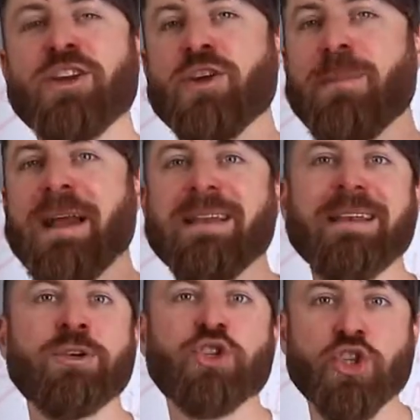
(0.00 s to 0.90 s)
You might
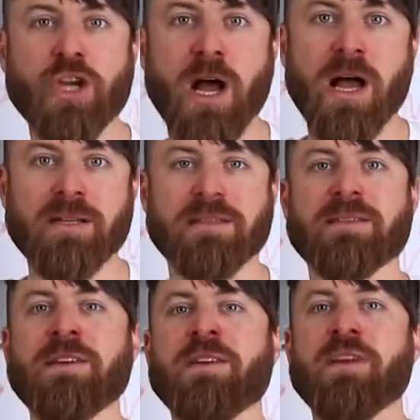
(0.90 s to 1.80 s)
need
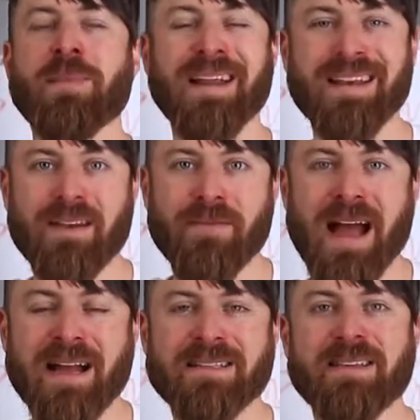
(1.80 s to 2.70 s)
shots. You might need
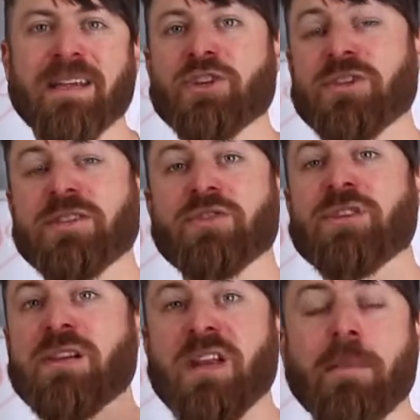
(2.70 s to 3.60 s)
vaccinations. There's
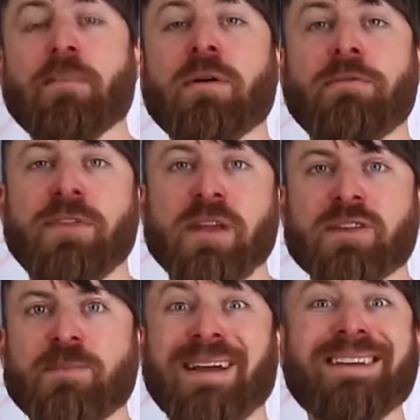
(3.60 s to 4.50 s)
a number of
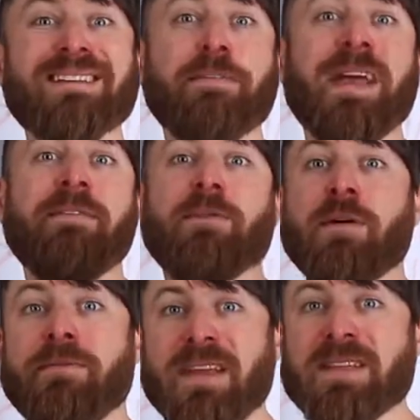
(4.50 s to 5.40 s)
things. You might need to pay for
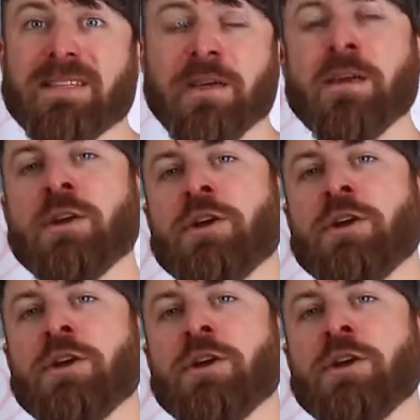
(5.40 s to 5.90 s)
a visa.